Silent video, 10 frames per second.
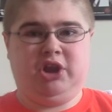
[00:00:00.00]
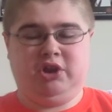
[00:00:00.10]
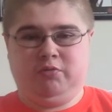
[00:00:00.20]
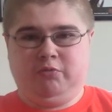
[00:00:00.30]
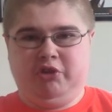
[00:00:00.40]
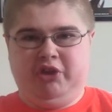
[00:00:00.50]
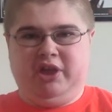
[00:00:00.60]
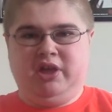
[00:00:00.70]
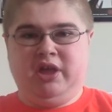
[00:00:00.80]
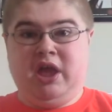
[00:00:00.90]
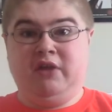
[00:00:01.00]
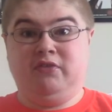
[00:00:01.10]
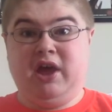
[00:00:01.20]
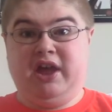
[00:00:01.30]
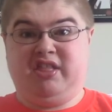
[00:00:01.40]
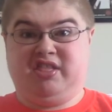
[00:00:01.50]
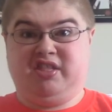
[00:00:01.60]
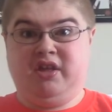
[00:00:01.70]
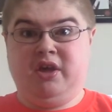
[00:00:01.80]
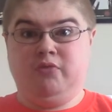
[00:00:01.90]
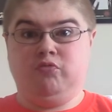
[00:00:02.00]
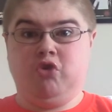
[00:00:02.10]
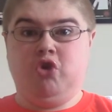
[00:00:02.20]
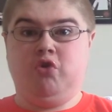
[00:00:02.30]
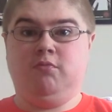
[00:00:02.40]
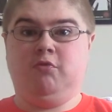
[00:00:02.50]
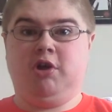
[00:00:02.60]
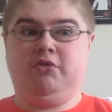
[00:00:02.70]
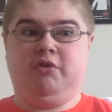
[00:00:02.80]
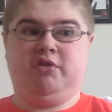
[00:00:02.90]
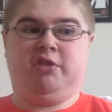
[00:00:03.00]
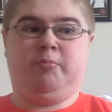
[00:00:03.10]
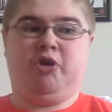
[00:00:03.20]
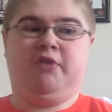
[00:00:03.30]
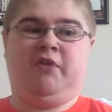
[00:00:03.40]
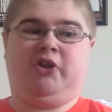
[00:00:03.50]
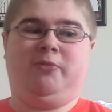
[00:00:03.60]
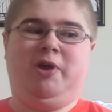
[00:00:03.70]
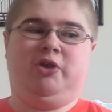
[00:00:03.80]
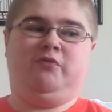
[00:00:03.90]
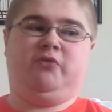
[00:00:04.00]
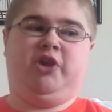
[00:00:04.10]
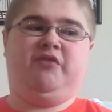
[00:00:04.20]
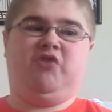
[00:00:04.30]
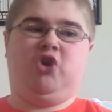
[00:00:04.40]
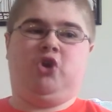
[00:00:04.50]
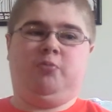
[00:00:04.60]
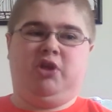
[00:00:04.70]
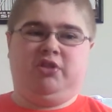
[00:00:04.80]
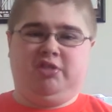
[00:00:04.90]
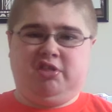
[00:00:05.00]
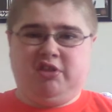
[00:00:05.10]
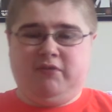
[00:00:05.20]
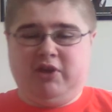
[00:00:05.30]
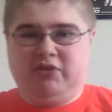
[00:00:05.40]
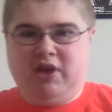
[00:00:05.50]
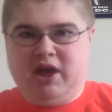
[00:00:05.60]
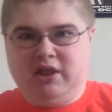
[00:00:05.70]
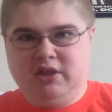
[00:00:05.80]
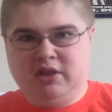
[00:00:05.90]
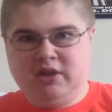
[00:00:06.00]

in a really nice room where there's the perfect amount of reverb and stuff like that.